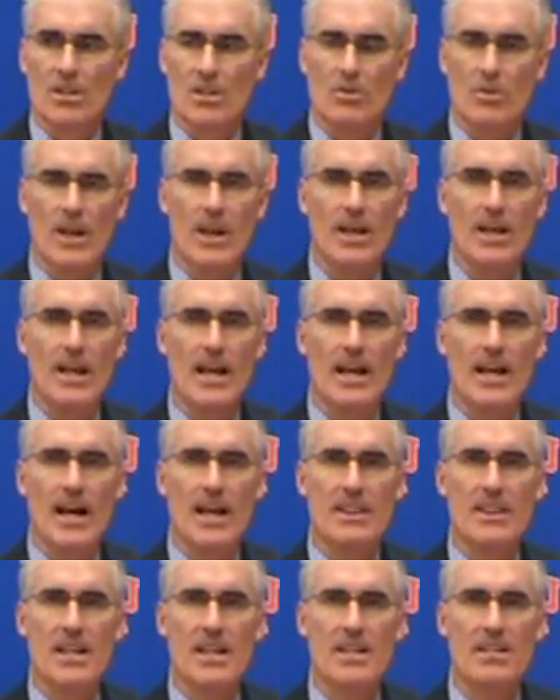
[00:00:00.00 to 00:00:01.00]
Well,
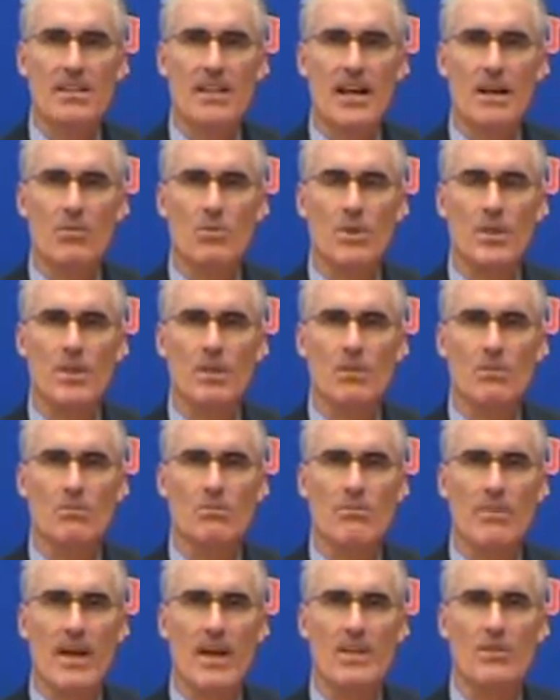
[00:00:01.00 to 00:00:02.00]
I think that we
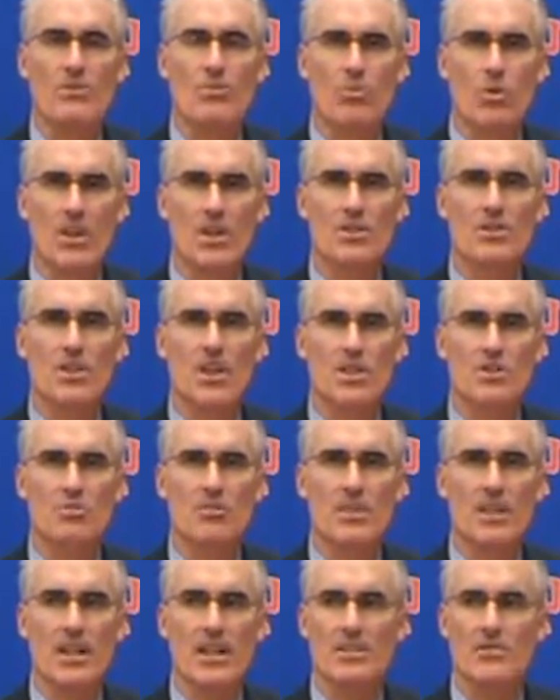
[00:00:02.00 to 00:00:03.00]
made one
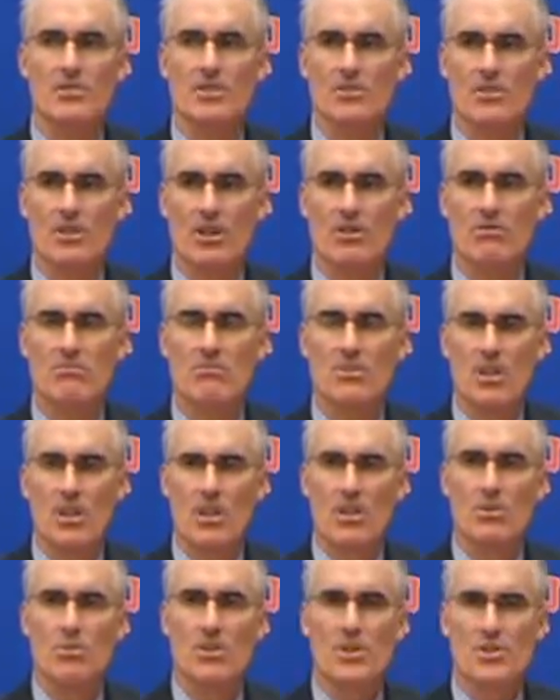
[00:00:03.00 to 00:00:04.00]
adjustment against the zone.
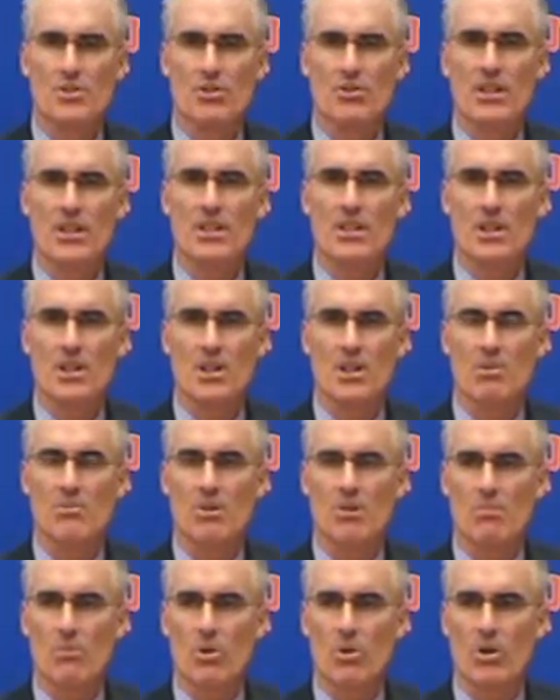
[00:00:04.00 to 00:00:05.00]
We screened it a little
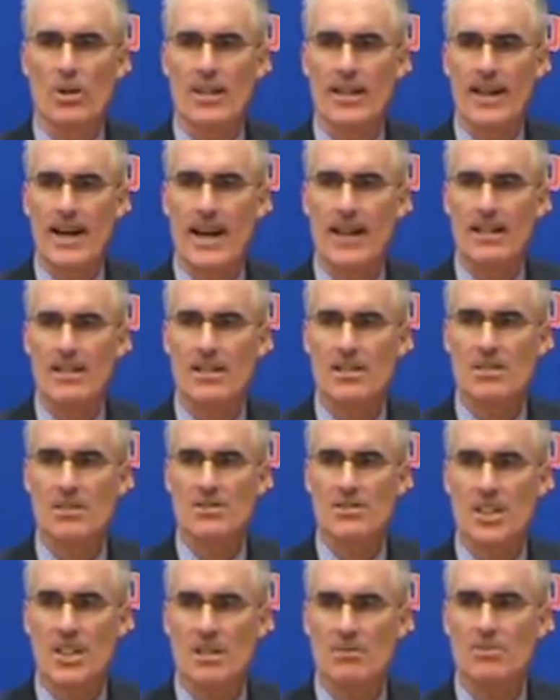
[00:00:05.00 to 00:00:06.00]
bit more and got into
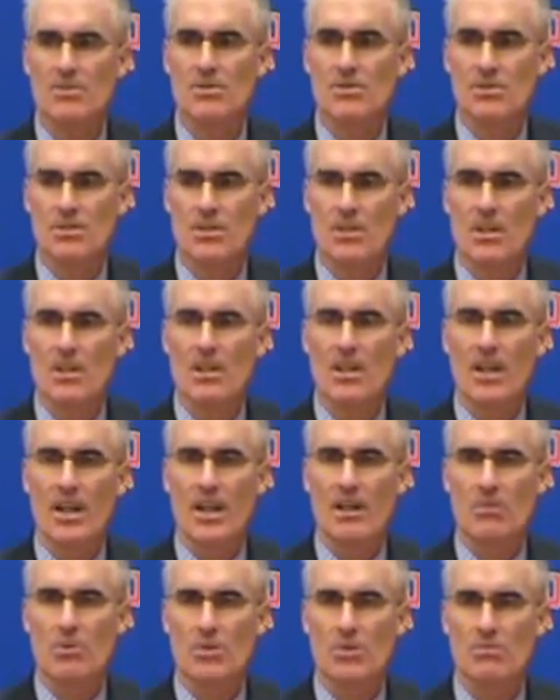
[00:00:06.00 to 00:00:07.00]
seams,
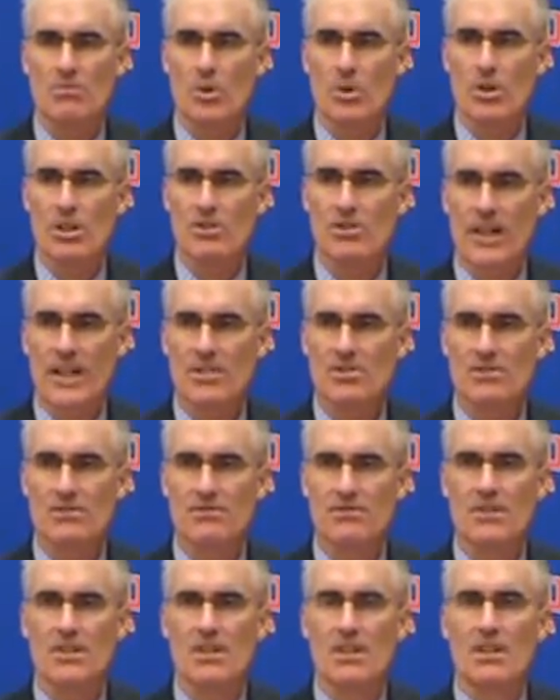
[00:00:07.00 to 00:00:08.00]
and we were more
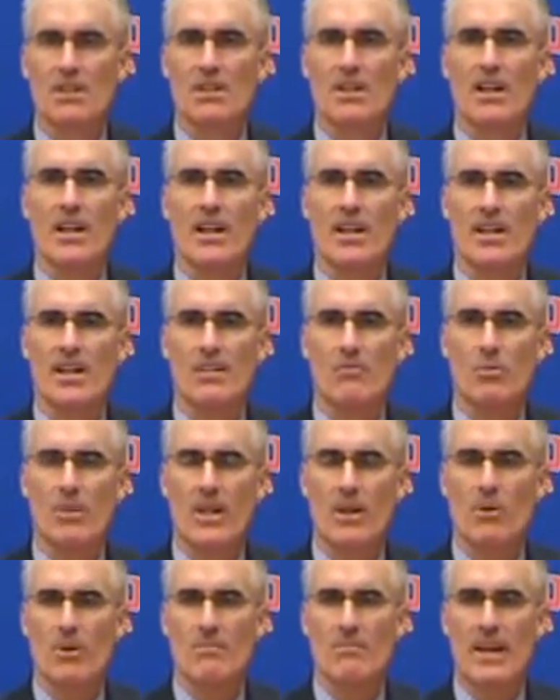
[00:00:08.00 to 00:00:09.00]
aggressive. And then when
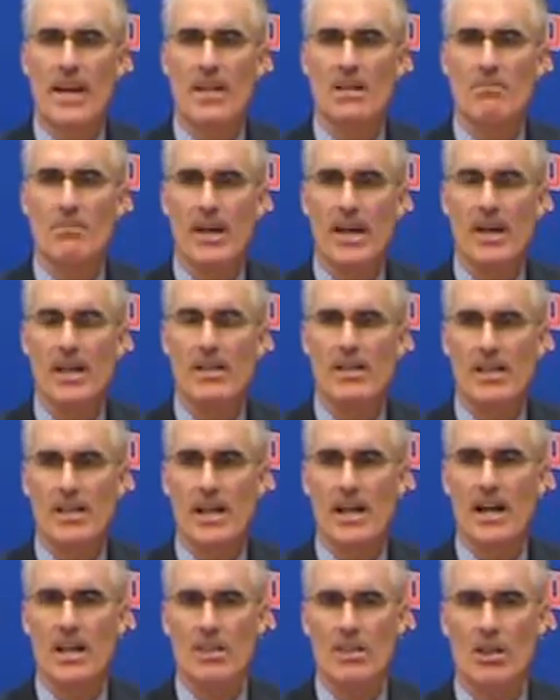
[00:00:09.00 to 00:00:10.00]
they went man-to-man,
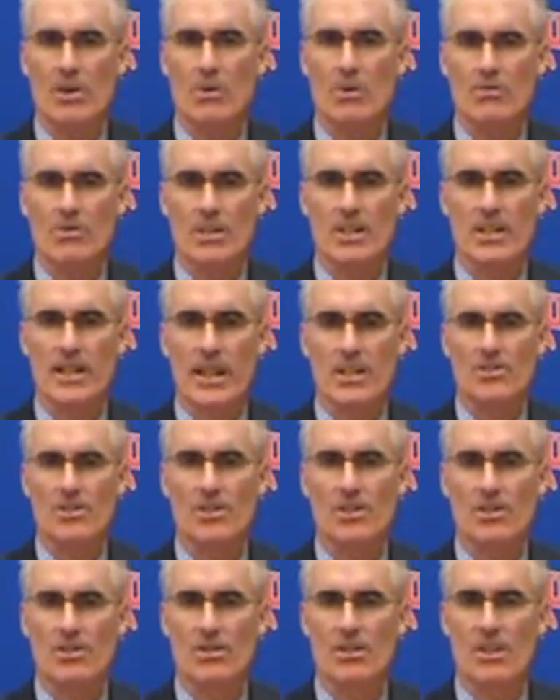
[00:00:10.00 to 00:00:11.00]
then I thought we really
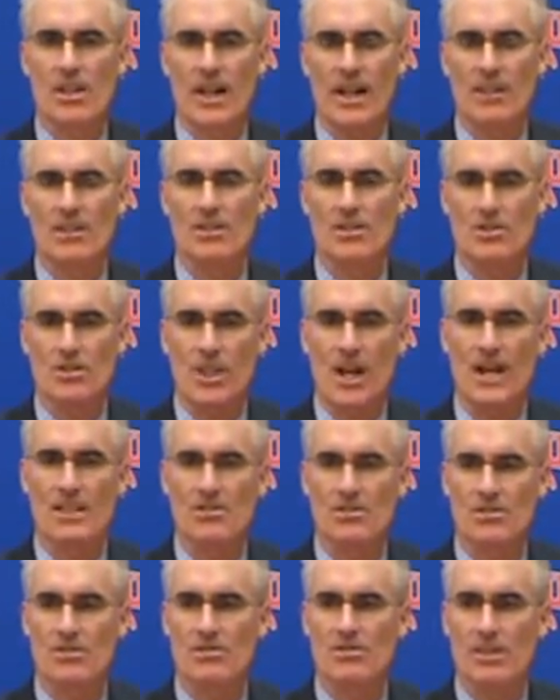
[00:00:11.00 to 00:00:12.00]
executed and got good
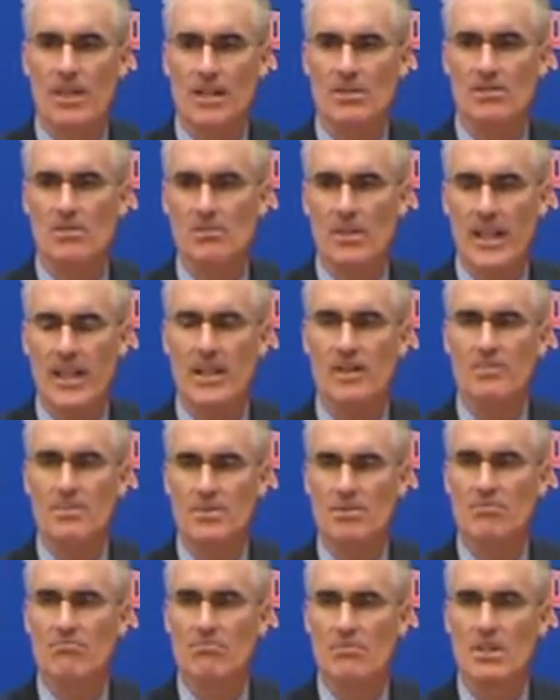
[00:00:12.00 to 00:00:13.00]
shots, got some
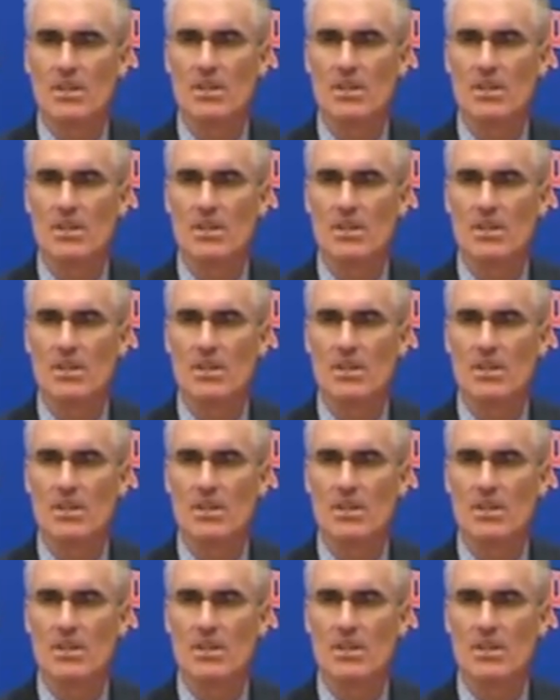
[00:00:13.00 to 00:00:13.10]
layups.